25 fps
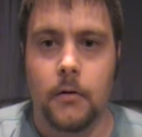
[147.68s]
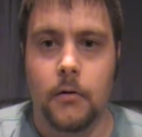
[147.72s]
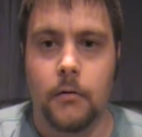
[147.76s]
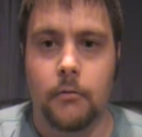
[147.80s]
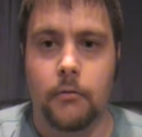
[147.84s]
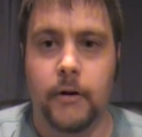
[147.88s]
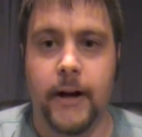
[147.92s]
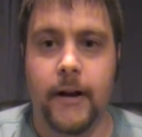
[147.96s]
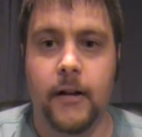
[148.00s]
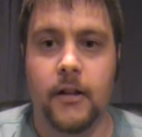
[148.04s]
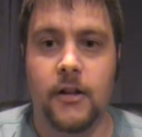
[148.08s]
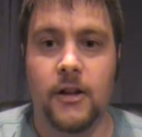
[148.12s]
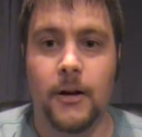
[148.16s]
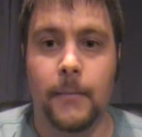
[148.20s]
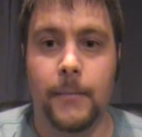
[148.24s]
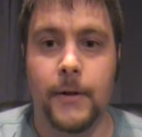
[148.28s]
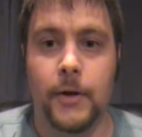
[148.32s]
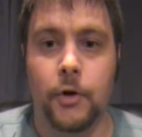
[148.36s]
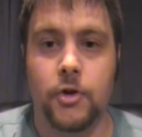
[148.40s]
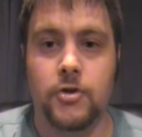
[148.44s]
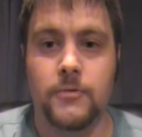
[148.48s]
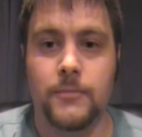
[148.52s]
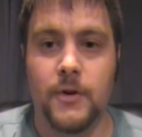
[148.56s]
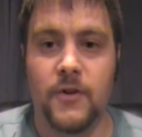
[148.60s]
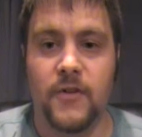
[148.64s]
Like some
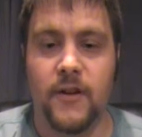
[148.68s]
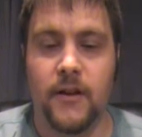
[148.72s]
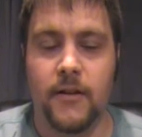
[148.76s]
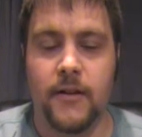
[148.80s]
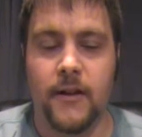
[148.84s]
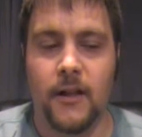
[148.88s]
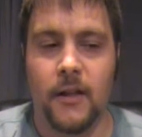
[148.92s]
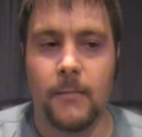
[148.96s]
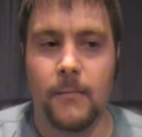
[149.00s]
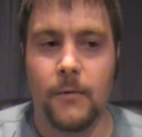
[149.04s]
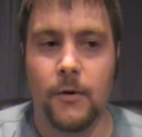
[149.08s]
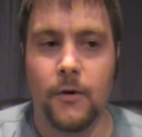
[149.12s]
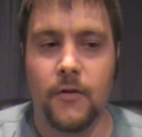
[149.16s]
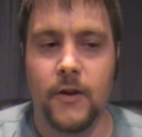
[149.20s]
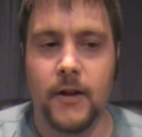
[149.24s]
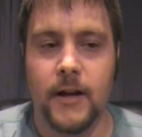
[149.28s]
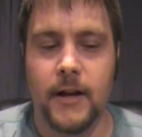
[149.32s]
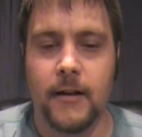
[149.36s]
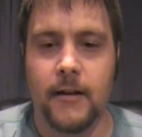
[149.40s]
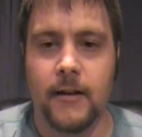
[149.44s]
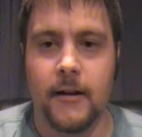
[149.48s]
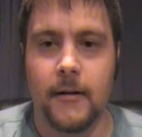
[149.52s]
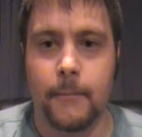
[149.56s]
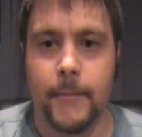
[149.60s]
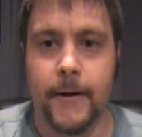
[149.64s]
huge movies, this movie
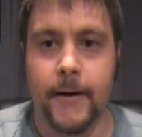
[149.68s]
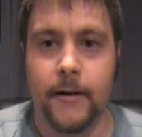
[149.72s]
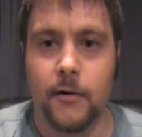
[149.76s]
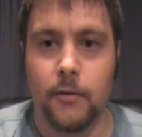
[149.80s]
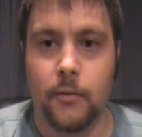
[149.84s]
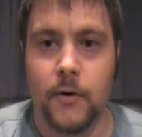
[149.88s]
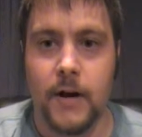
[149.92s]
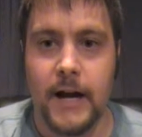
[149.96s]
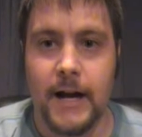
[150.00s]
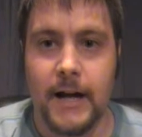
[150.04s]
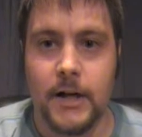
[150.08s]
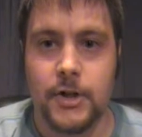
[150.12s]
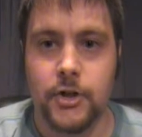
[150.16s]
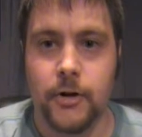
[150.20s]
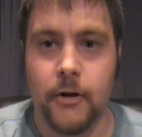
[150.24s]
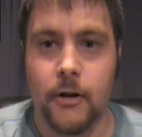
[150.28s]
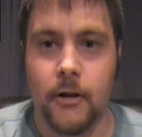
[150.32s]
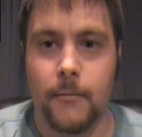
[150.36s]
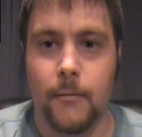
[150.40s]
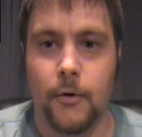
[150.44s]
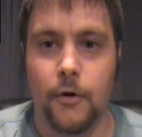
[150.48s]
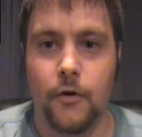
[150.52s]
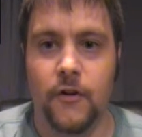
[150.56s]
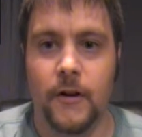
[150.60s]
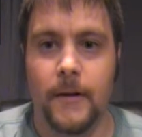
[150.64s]
is a mixed reactions
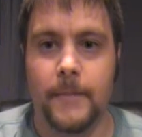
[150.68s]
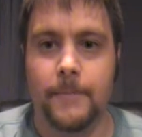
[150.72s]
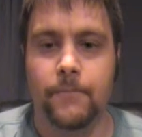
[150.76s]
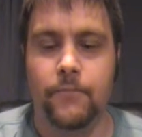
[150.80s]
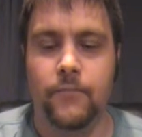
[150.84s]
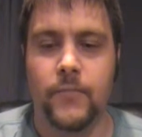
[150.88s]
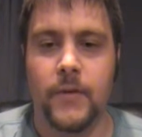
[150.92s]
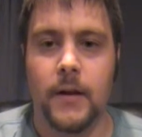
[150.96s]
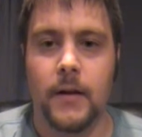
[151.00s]
movie.